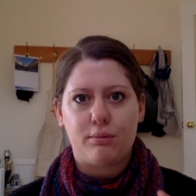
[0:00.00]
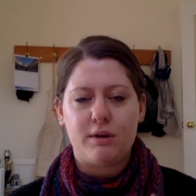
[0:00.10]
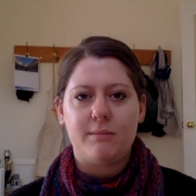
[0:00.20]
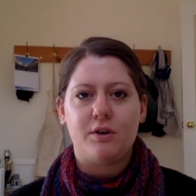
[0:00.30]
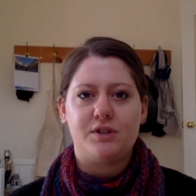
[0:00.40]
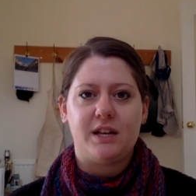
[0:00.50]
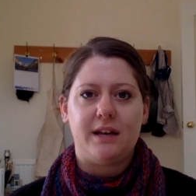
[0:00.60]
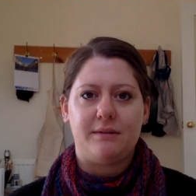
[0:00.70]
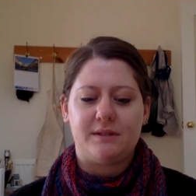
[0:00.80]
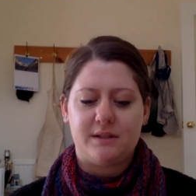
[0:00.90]
three
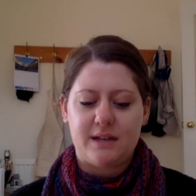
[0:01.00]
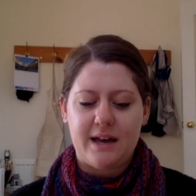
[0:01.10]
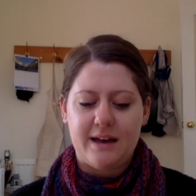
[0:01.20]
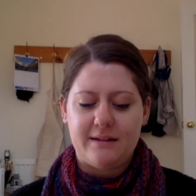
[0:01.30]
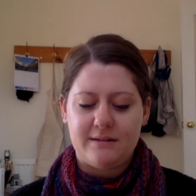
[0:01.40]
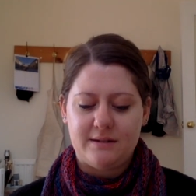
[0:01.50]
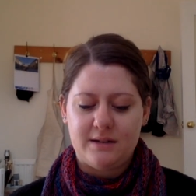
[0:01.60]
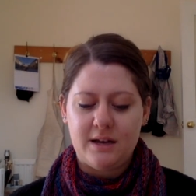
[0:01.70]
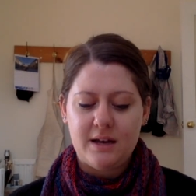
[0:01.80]
motifs and